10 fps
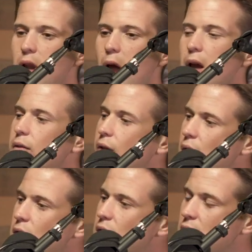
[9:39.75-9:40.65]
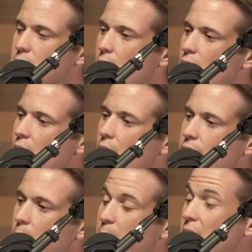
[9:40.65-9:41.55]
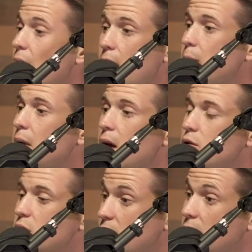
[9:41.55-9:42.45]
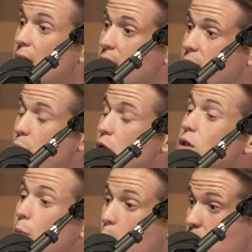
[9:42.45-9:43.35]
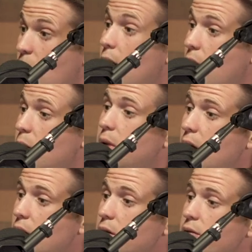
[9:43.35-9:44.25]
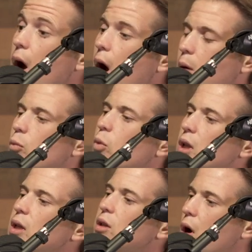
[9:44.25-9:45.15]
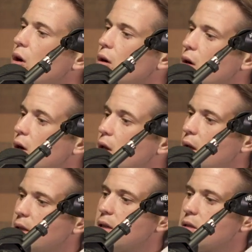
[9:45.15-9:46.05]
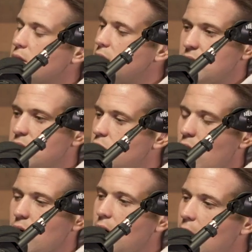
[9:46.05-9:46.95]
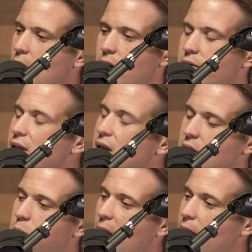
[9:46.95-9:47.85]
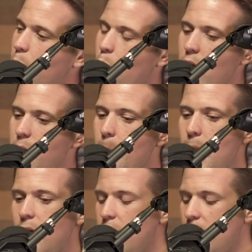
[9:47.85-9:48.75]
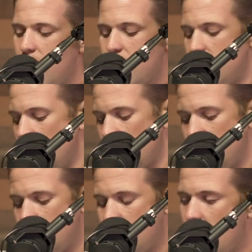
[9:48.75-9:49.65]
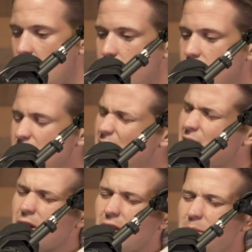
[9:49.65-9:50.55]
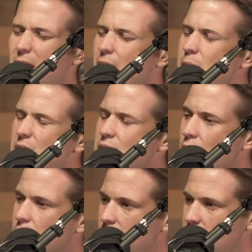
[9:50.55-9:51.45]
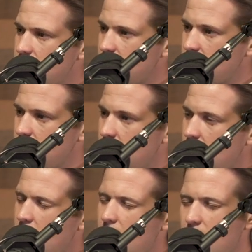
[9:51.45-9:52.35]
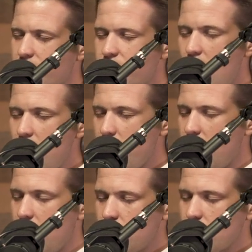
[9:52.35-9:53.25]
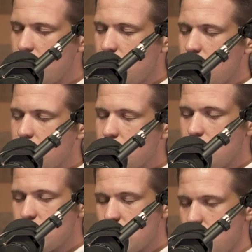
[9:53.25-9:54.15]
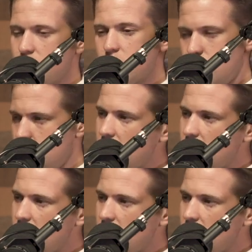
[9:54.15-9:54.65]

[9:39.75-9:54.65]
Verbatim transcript: negative energy is wearing off on me. And I'm not usually a negative person, but when I am negative, yeah. I'm really dark. Yep. Like there's this dark cloud, everything's black and white. And he uh, he said, Charlie, man, give me a song to listen to. And I thought back to this old school